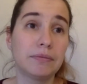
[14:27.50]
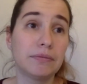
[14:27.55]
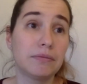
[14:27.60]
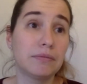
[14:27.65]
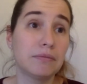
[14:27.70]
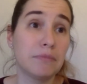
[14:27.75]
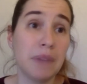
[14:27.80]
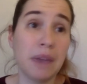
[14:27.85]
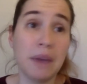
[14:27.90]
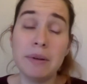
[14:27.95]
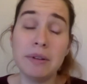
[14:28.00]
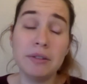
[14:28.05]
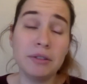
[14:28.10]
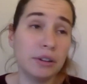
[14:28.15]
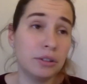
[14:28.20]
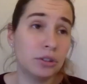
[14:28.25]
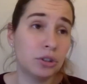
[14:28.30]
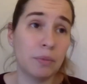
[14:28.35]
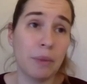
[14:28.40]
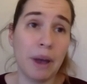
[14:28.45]
maybe
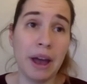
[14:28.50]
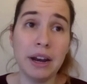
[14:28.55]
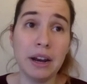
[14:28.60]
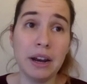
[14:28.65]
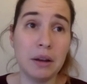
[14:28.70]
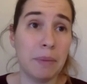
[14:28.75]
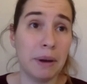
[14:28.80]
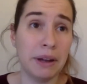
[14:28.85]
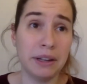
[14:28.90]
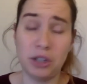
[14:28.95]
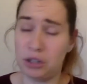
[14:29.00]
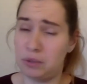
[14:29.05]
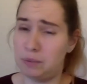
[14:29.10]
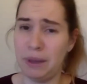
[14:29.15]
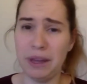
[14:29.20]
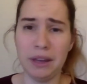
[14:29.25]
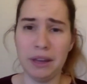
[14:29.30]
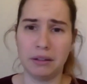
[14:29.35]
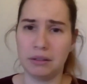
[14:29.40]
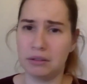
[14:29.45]
not traumatic, but just
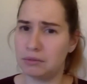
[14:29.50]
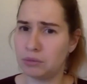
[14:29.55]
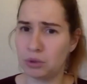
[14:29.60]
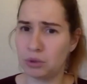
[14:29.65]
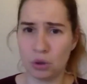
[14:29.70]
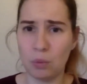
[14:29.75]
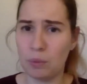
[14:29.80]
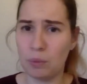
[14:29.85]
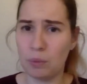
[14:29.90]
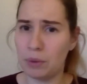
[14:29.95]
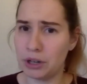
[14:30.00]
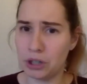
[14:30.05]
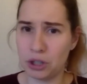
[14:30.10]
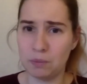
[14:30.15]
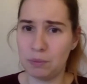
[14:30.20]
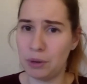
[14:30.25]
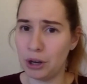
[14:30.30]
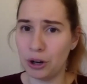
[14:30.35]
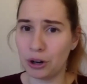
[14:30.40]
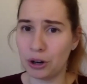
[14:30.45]
big, so much
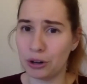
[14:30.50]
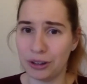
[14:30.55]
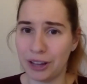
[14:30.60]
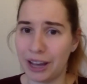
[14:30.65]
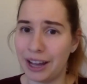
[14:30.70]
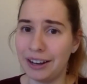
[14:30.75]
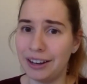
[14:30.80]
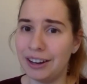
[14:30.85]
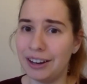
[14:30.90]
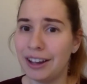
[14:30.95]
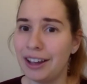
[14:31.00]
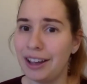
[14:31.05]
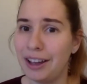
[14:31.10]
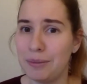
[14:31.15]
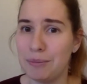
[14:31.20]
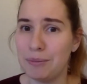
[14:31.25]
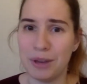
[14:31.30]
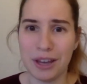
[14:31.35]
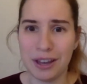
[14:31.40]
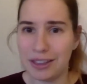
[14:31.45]
bigger than
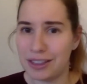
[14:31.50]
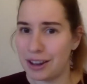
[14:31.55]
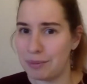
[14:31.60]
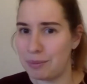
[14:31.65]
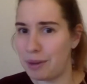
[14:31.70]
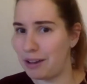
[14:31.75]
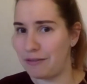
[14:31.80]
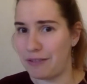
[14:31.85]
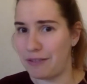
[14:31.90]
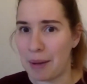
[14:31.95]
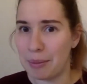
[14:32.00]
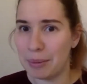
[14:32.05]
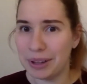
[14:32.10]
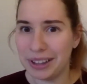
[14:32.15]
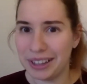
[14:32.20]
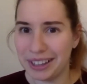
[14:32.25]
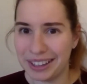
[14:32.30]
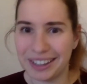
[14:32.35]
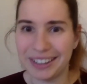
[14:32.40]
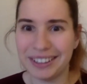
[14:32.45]
me, than my
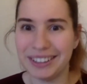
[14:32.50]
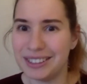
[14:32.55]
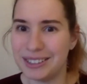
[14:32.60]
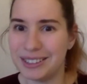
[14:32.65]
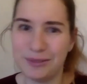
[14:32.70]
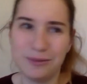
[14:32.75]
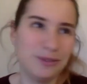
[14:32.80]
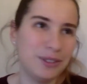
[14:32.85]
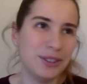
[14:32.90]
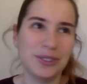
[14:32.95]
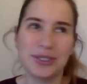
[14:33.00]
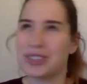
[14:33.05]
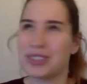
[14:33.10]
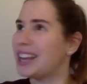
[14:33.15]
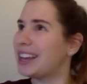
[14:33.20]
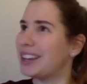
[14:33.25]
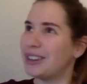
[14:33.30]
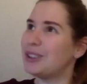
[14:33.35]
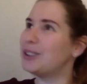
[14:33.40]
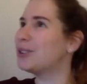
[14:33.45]
family, and feels
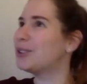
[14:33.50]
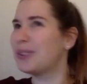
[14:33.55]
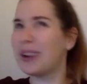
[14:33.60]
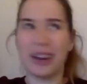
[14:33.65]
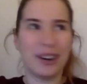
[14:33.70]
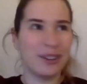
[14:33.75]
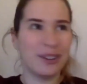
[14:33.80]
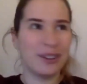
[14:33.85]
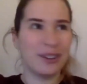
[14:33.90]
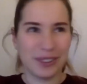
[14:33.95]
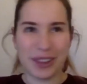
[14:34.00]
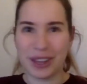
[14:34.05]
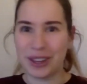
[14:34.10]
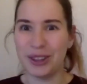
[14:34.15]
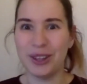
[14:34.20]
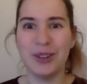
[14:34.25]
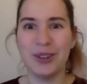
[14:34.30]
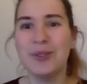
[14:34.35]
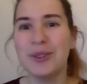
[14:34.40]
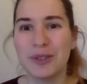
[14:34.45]
like, you know, kind of like
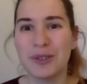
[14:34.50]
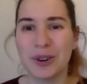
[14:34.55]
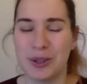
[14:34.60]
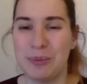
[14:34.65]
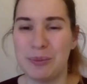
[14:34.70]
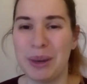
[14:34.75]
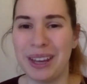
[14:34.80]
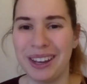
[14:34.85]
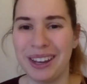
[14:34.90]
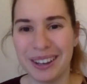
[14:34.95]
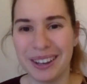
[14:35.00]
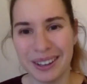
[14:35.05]
the universe big.